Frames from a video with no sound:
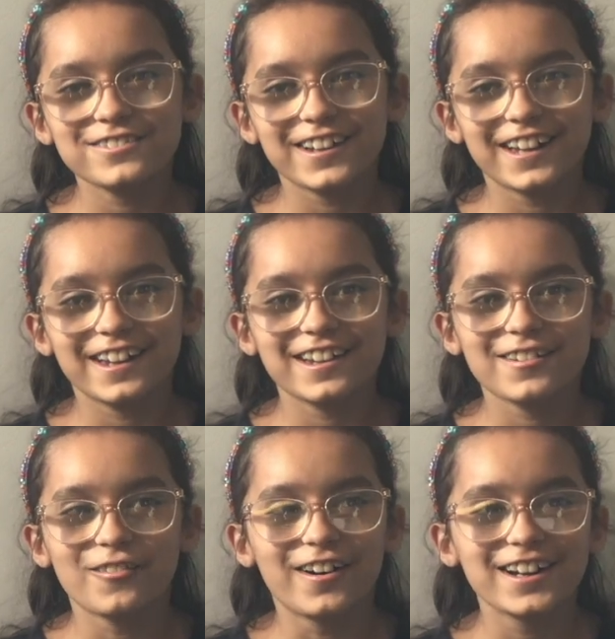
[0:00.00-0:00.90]

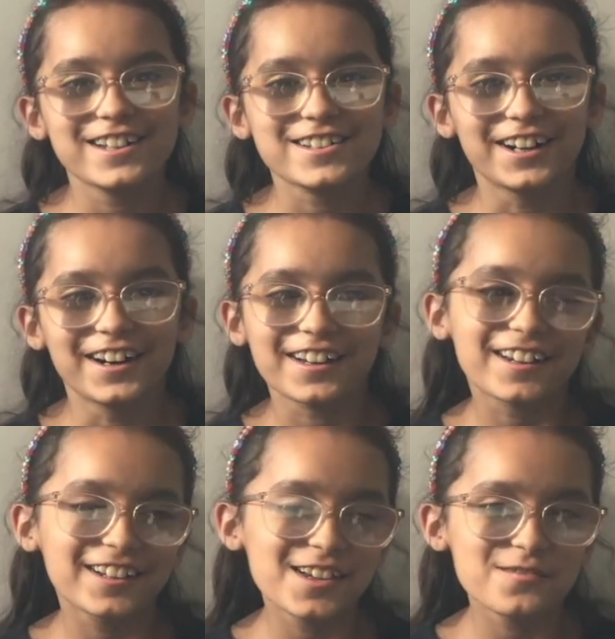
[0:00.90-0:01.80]
invent white
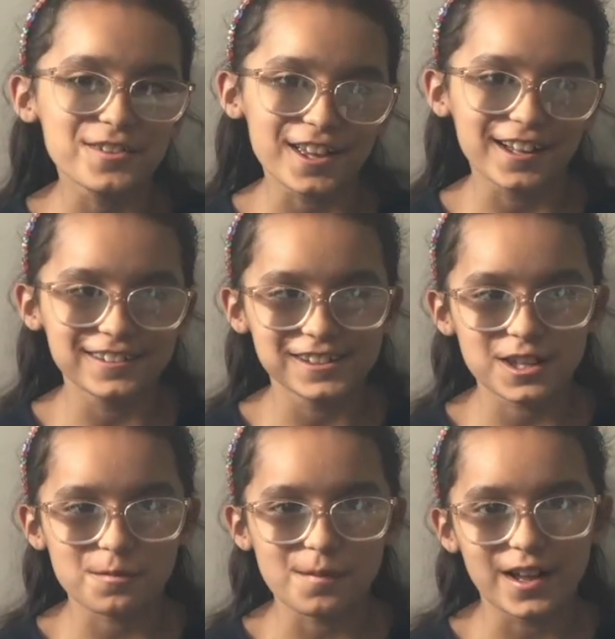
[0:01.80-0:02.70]
chocolate because
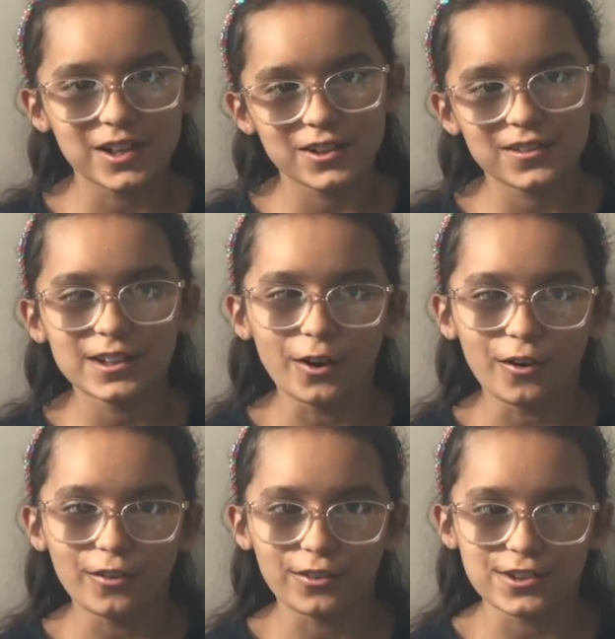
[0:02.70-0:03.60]
it's better than
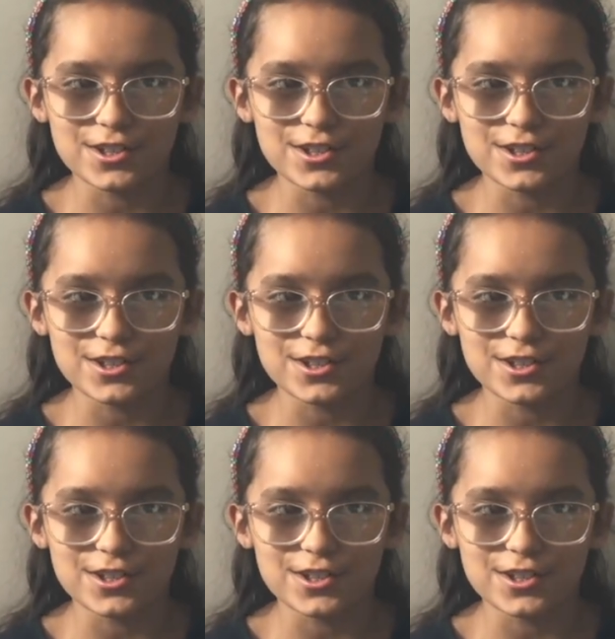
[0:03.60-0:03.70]
all the